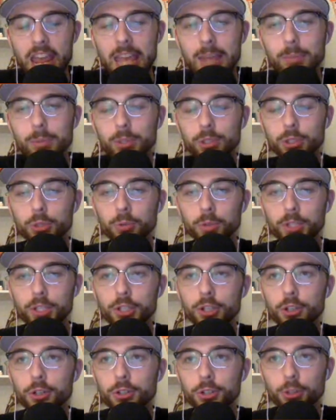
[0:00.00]
able to
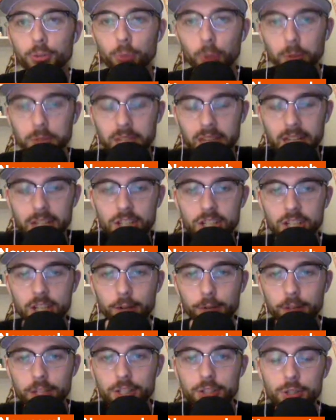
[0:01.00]
return to the rotation
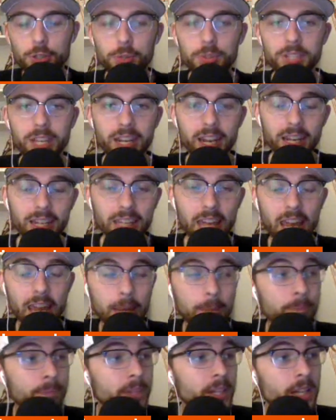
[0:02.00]
here for this Tuesday night
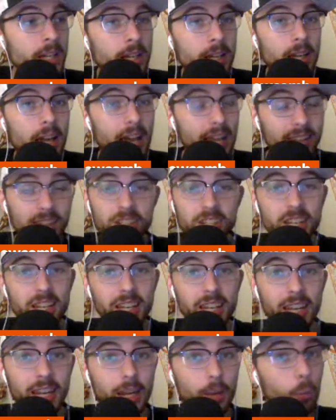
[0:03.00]
game. And listen,
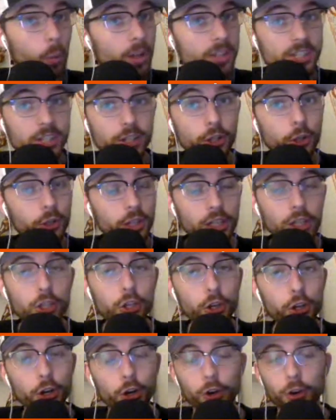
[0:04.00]
it wasn't looking
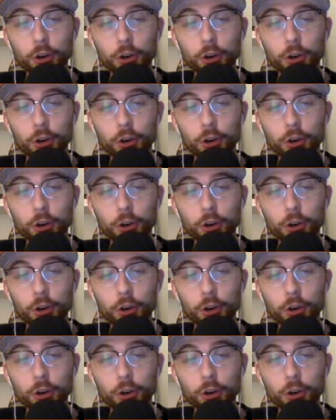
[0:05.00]
good